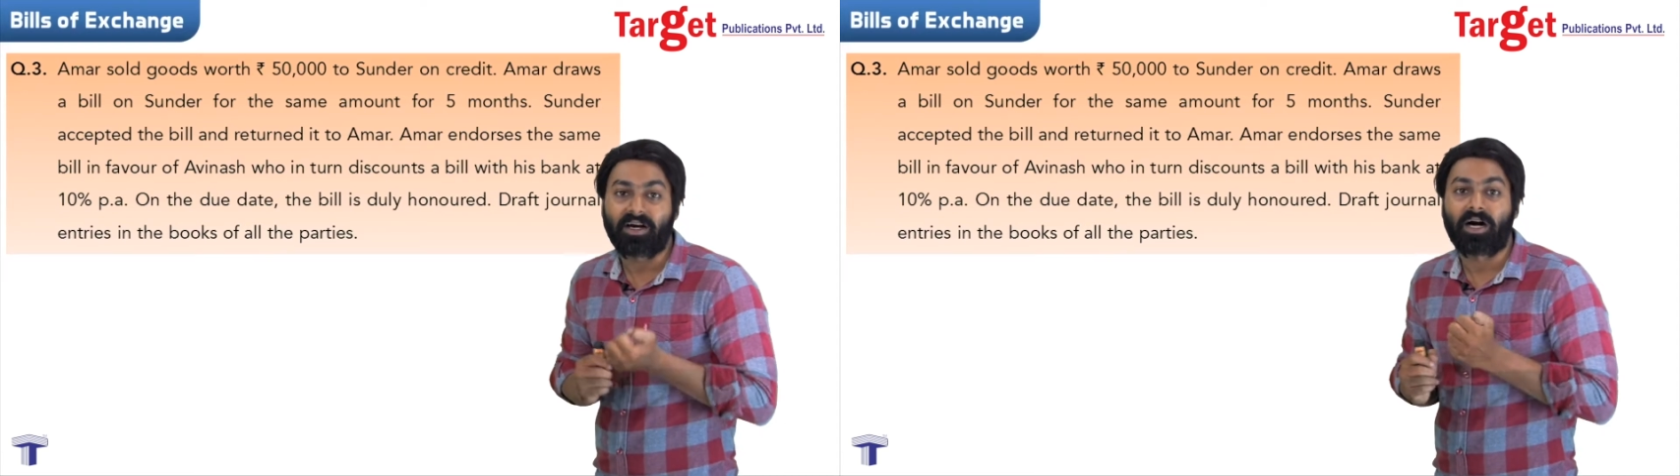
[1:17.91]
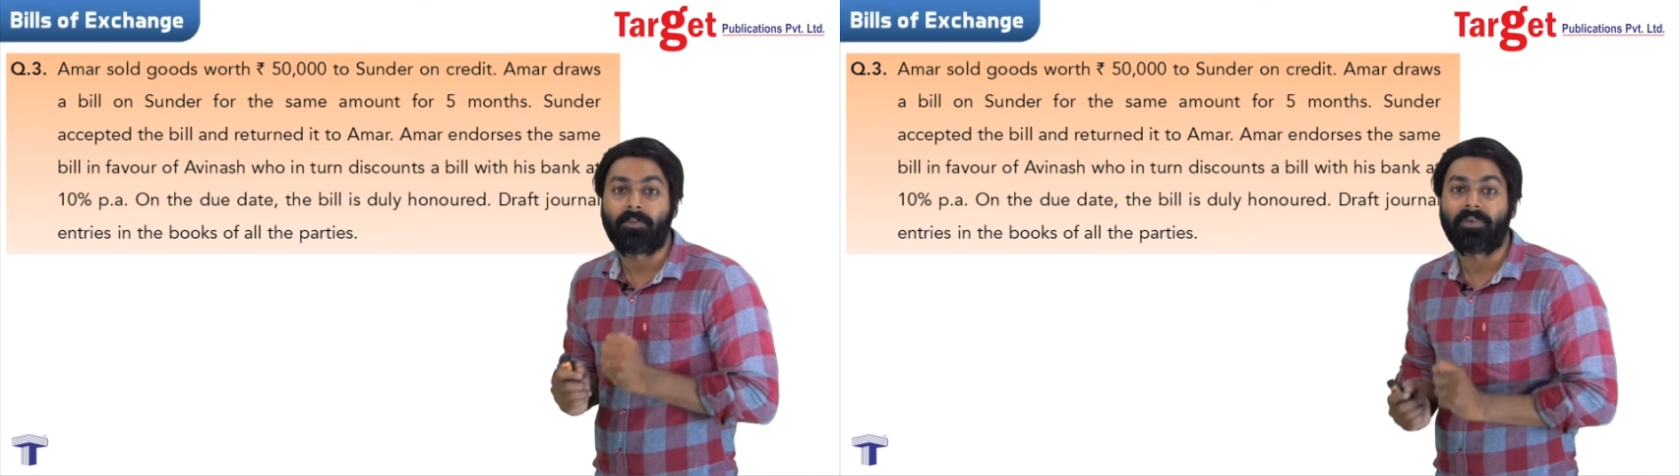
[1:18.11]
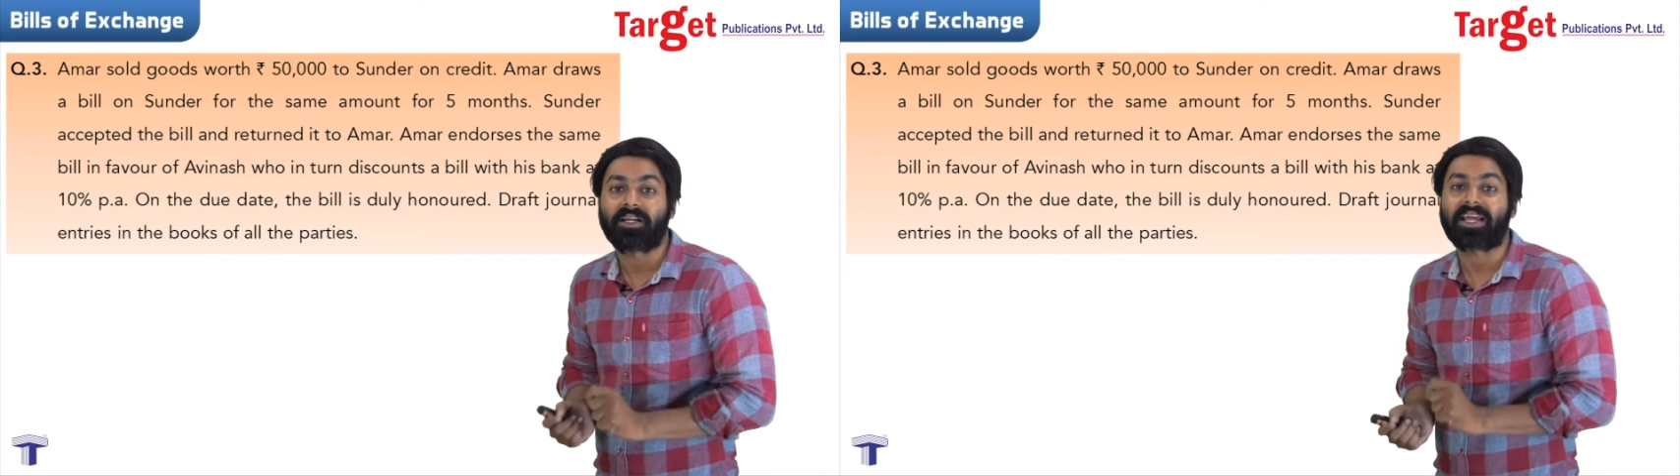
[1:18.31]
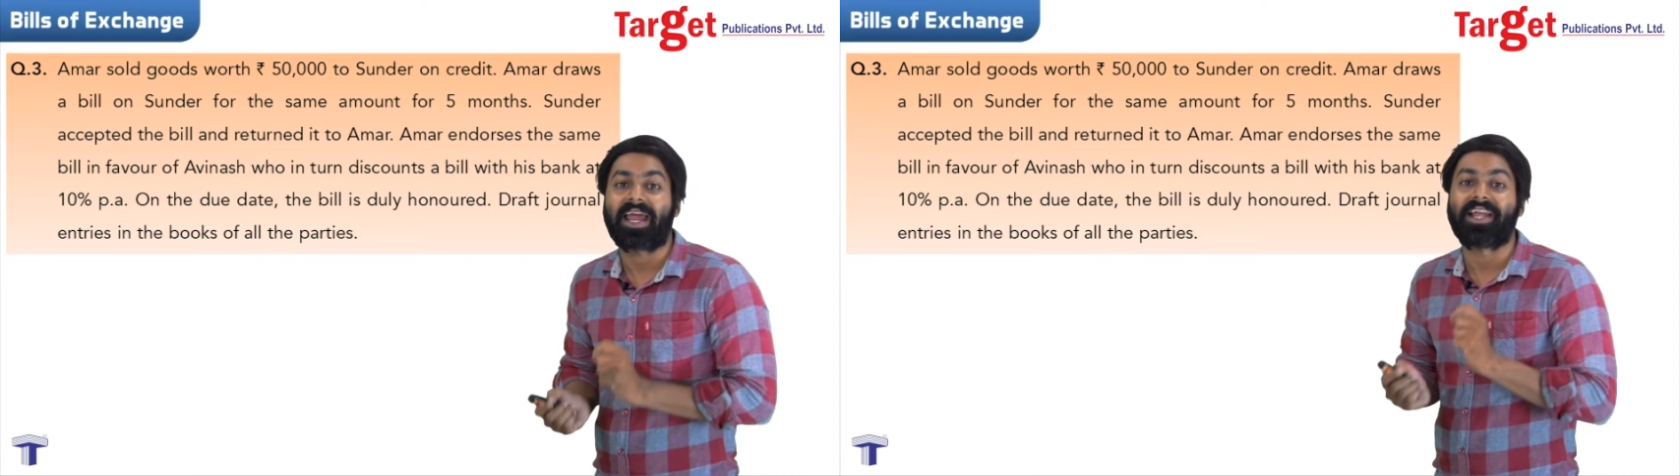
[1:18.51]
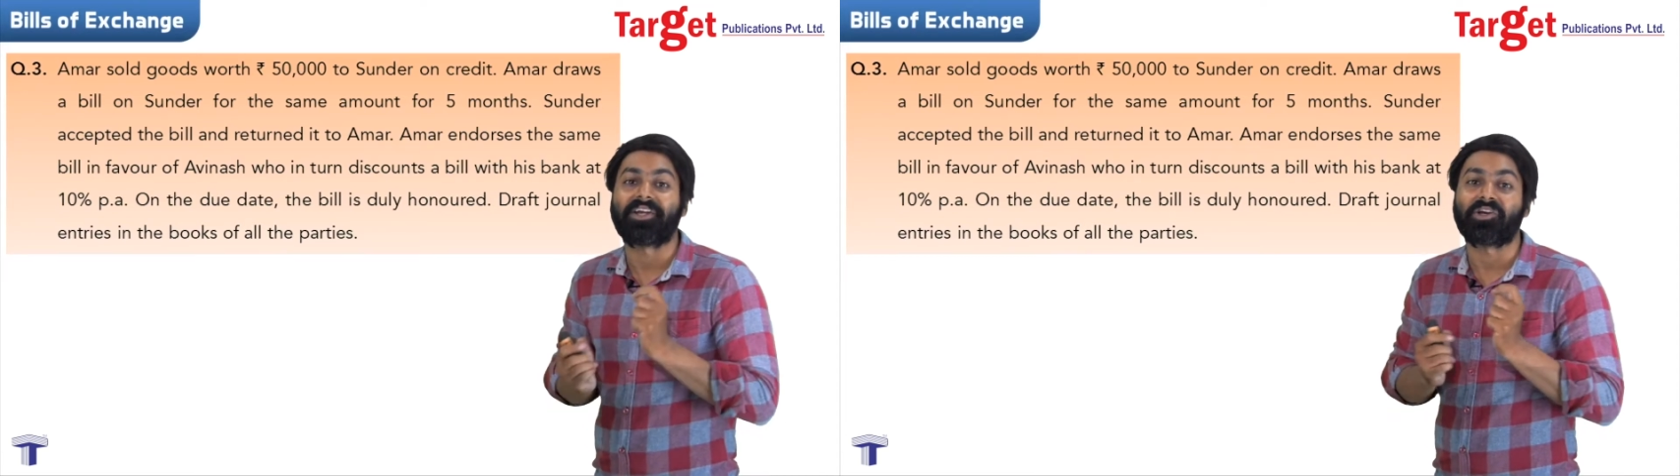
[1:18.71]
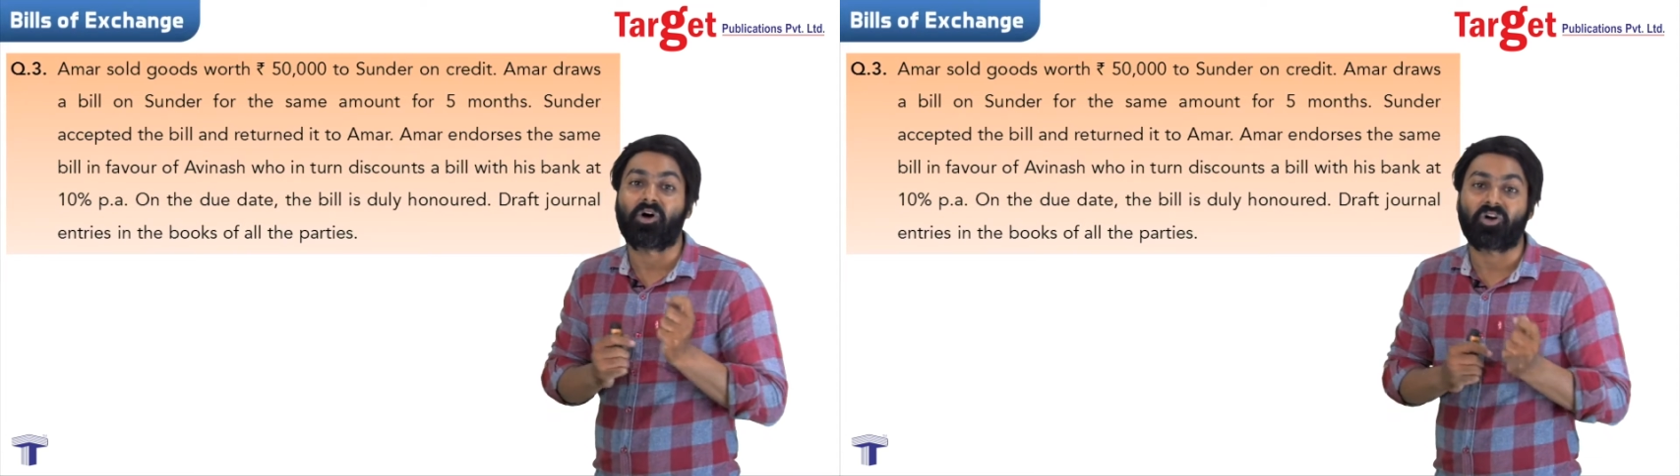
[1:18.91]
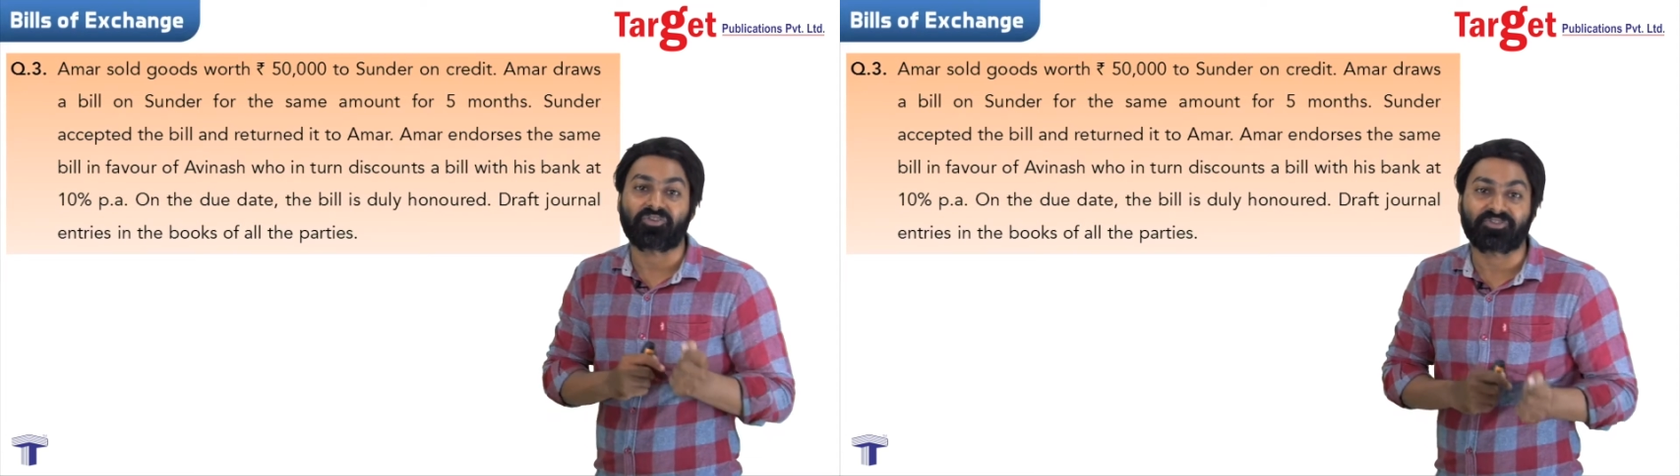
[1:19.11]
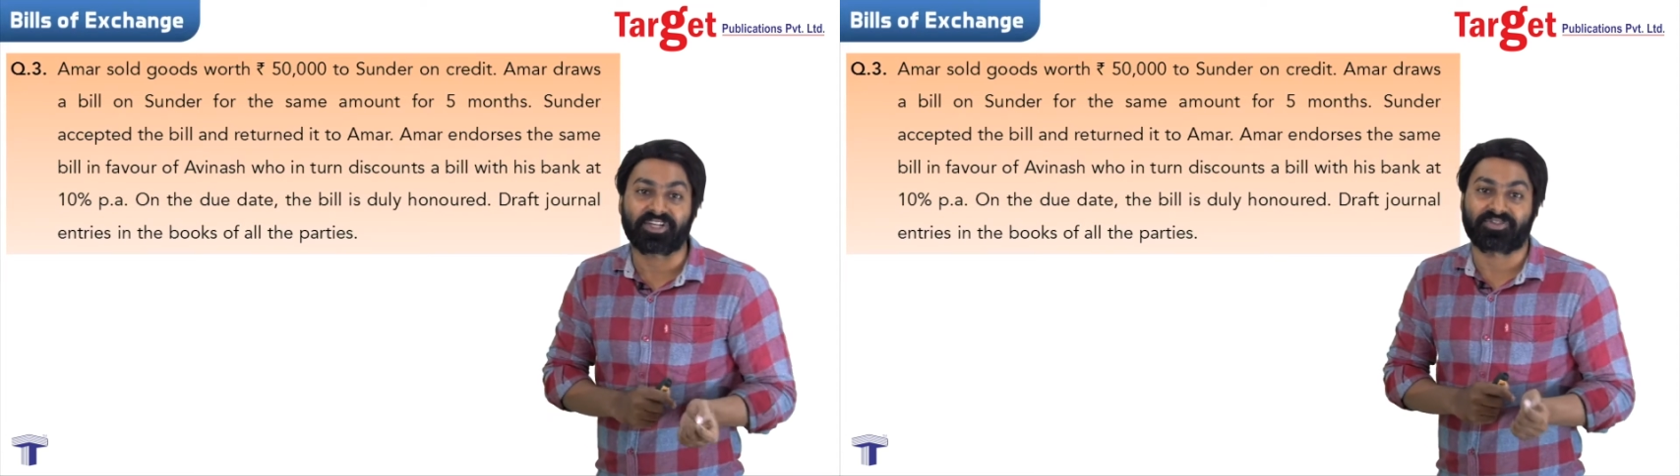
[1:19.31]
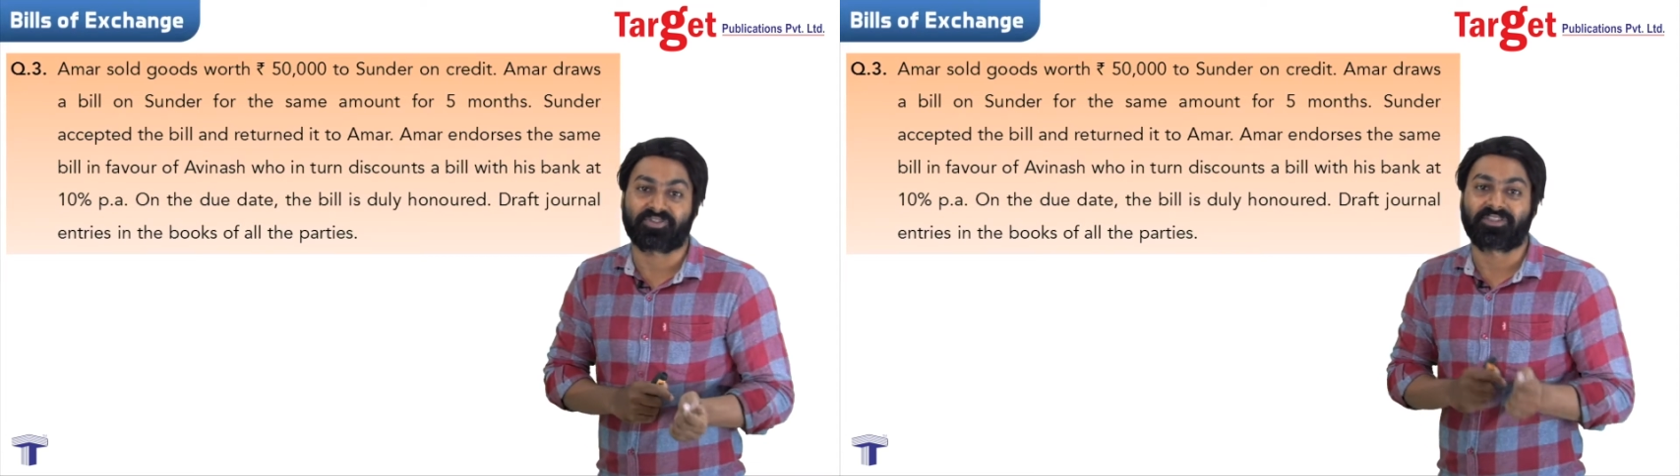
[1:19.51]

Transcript: Amar endorses.